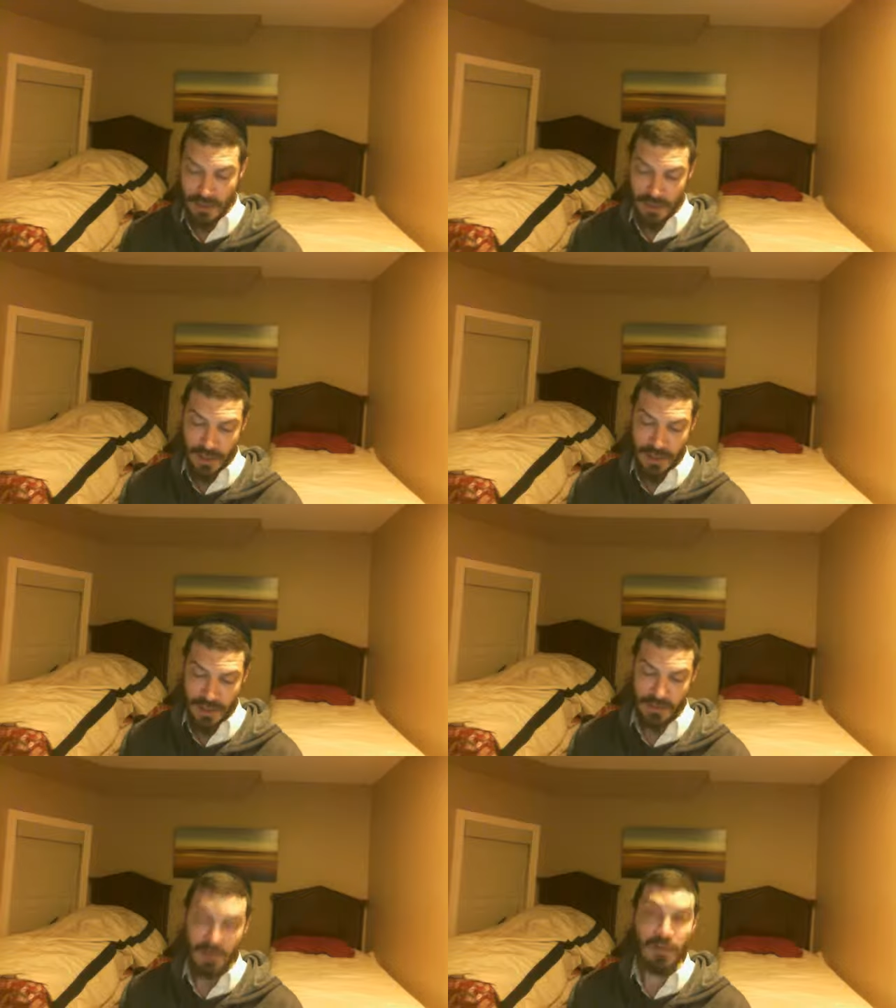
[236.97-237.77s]
that's
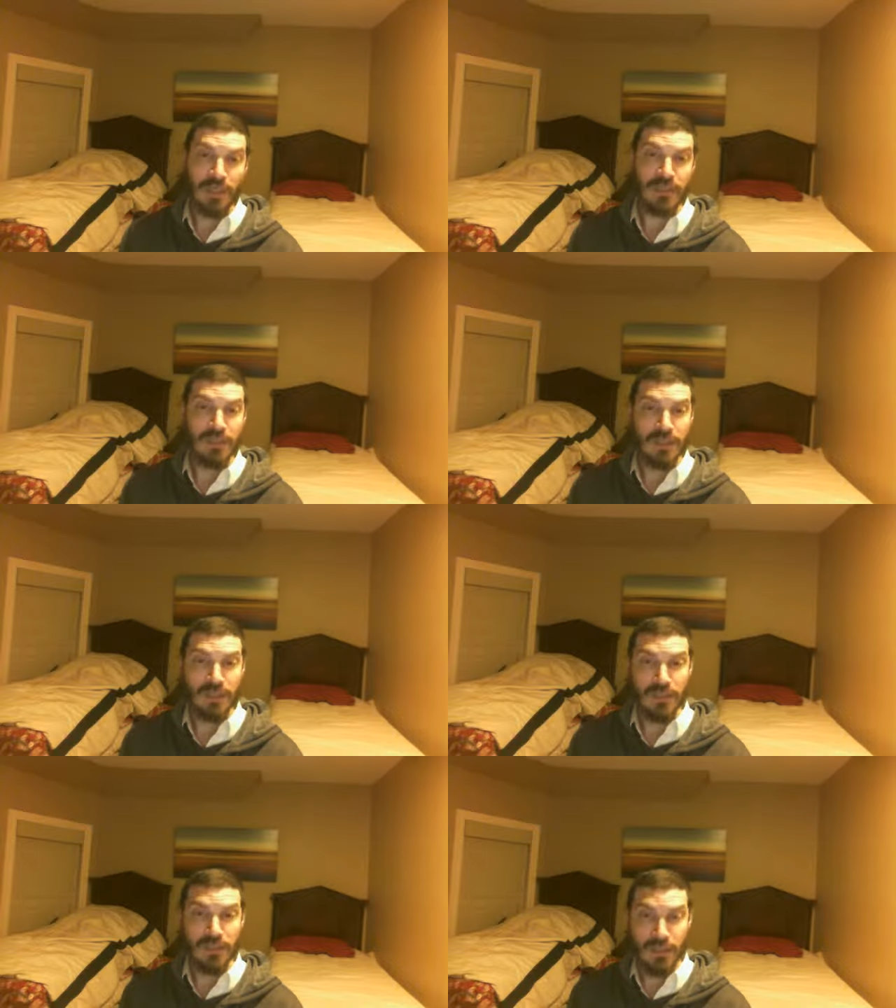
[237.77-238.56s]
1 minus e
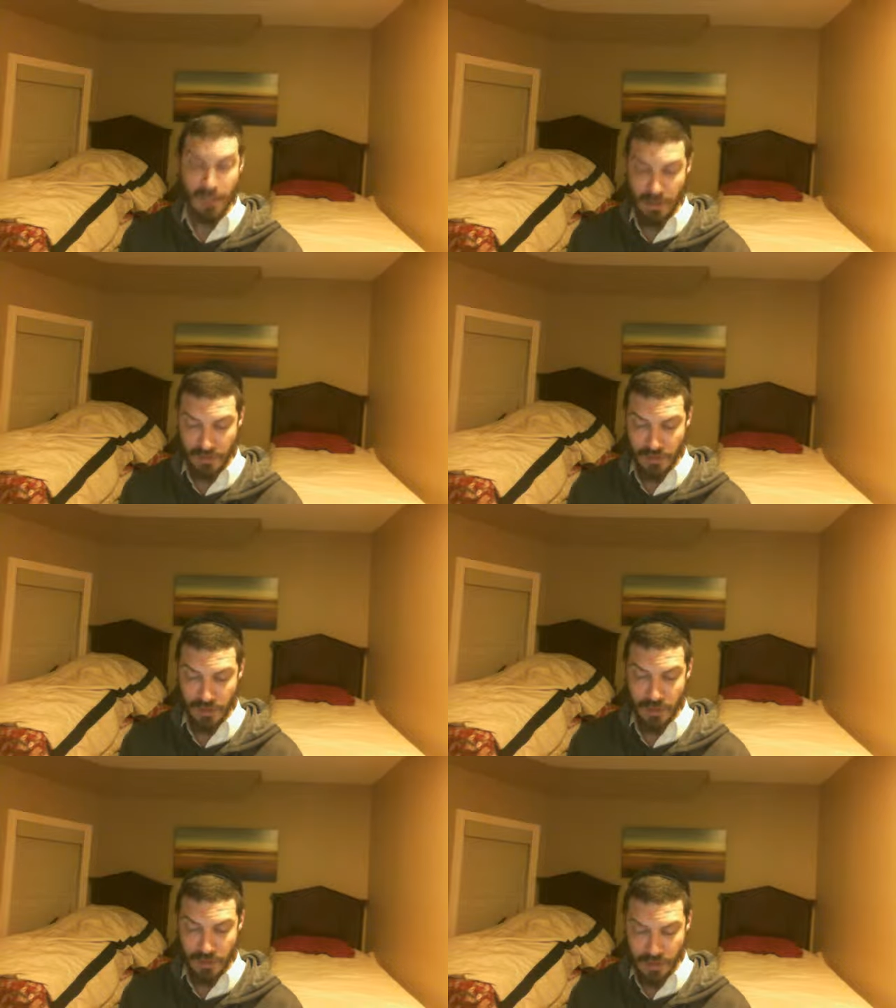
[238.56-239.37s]
to the negative 2
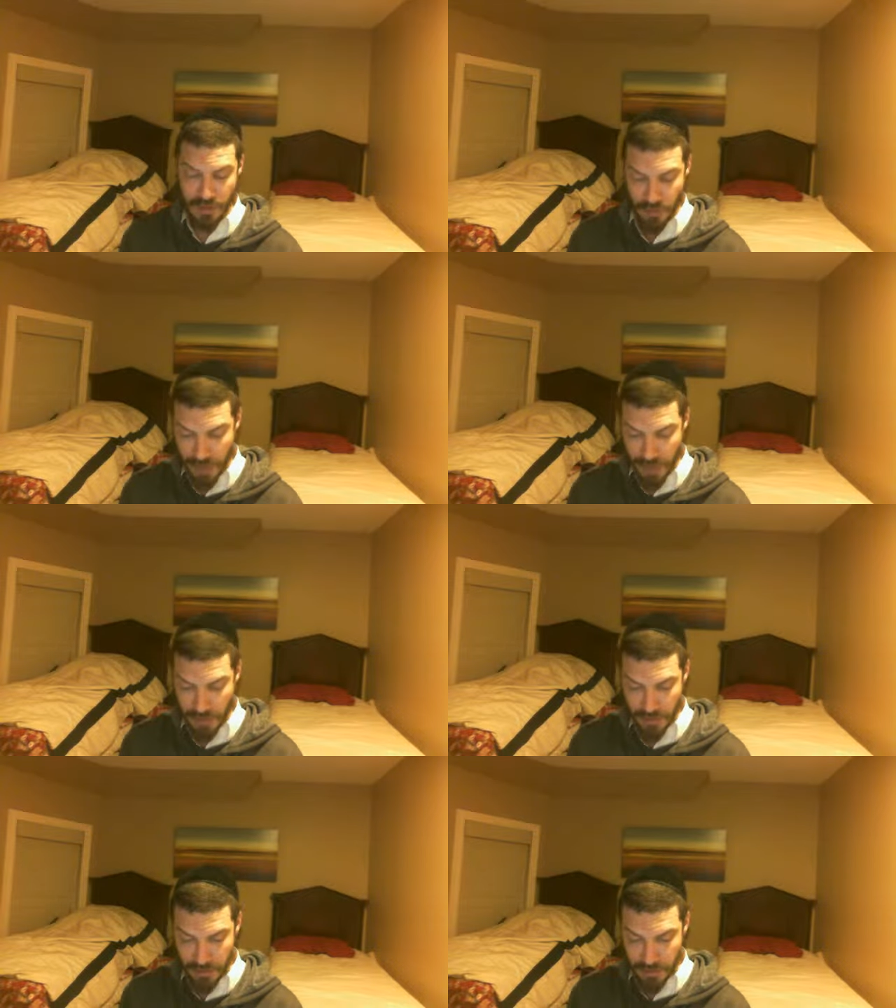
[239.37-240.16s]
squared.
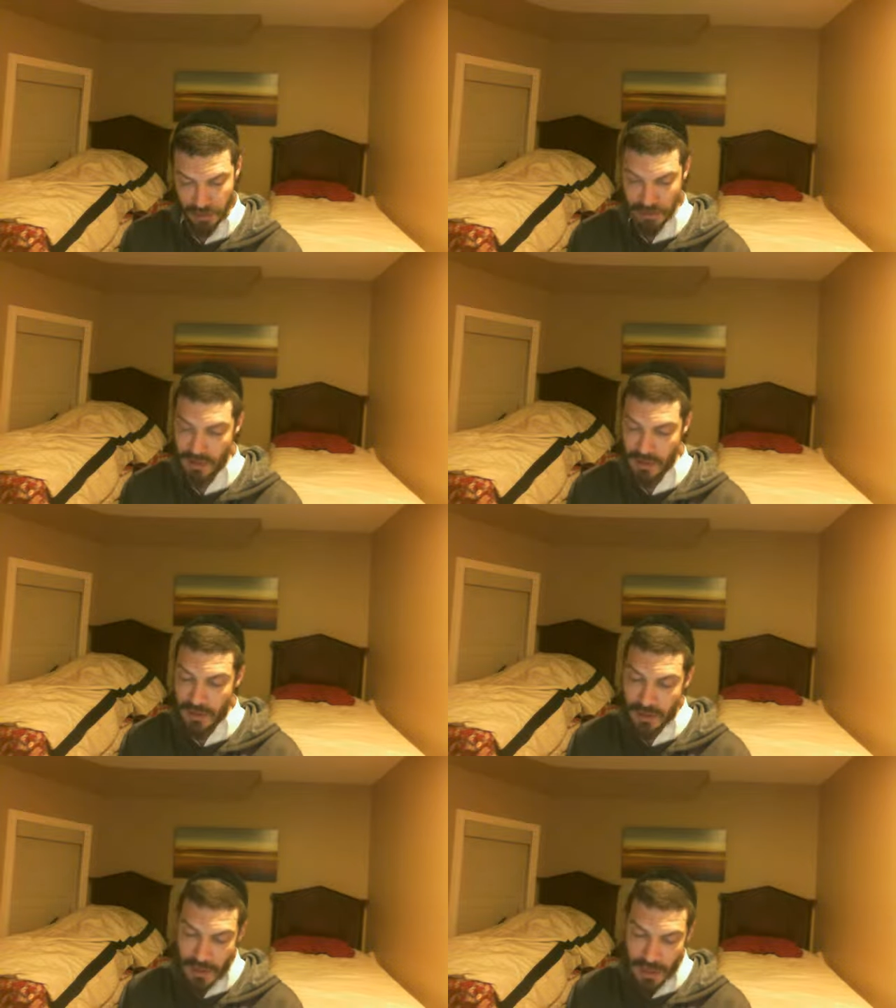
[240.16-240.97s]

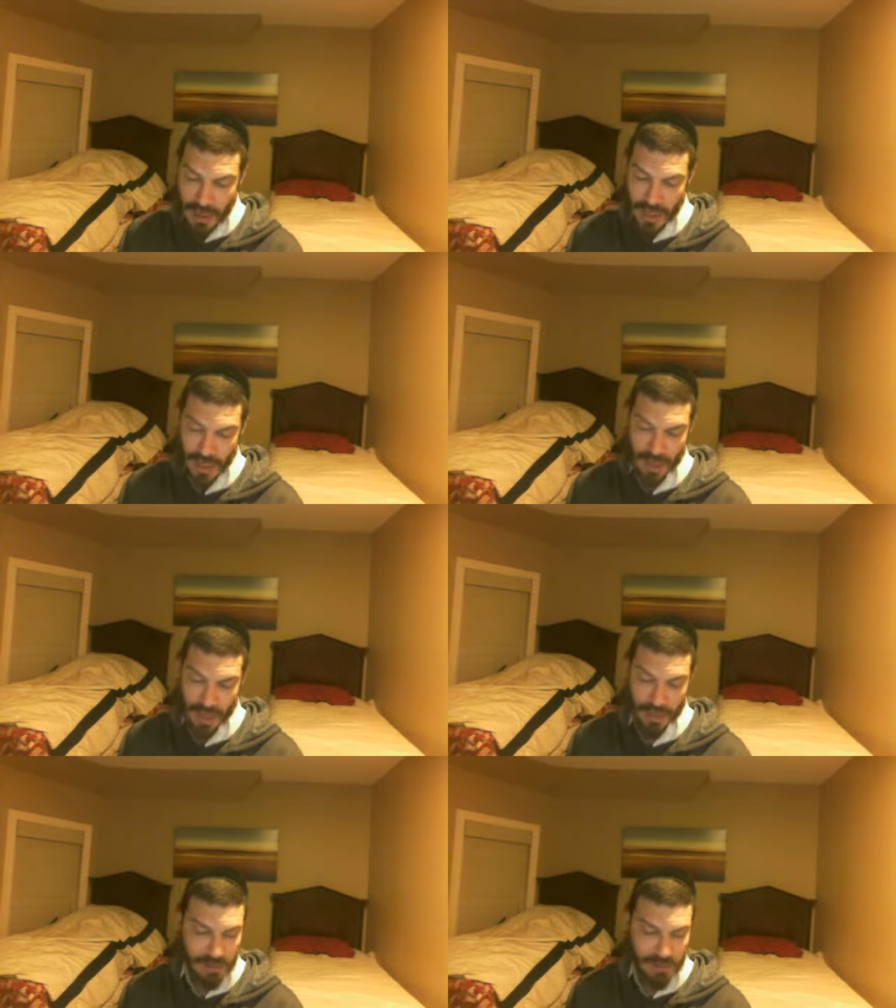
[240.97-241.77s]

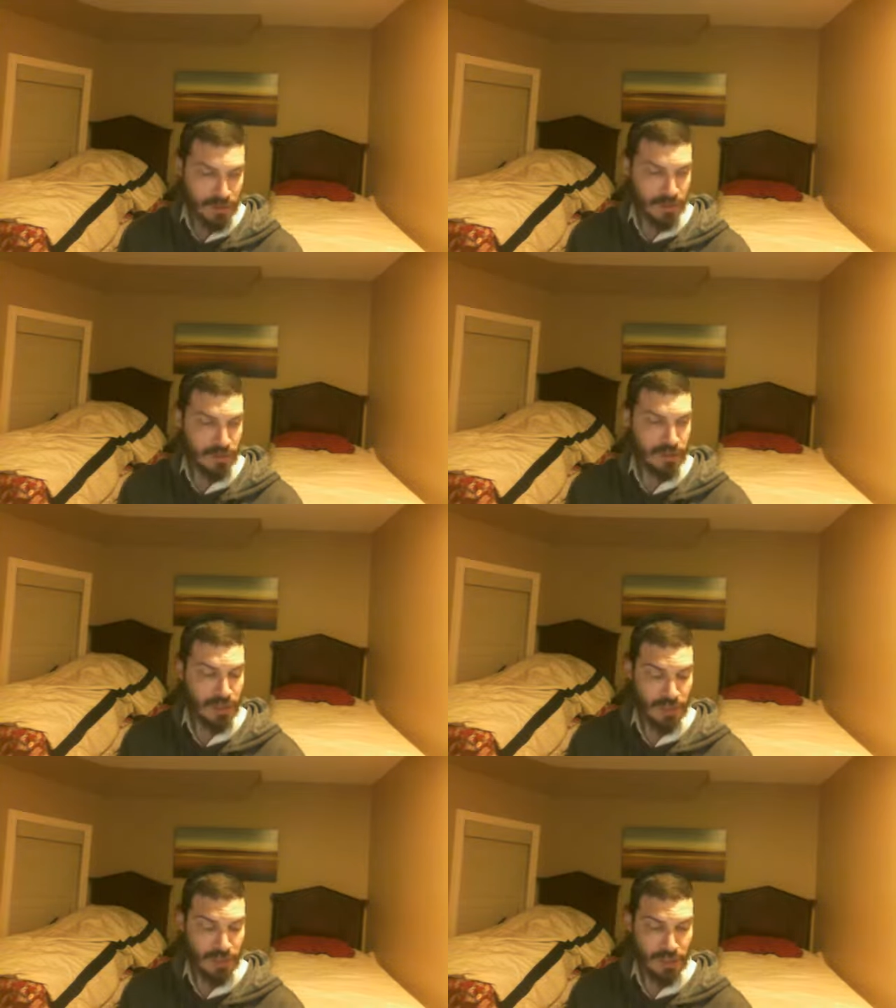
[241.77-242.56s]
And you just take the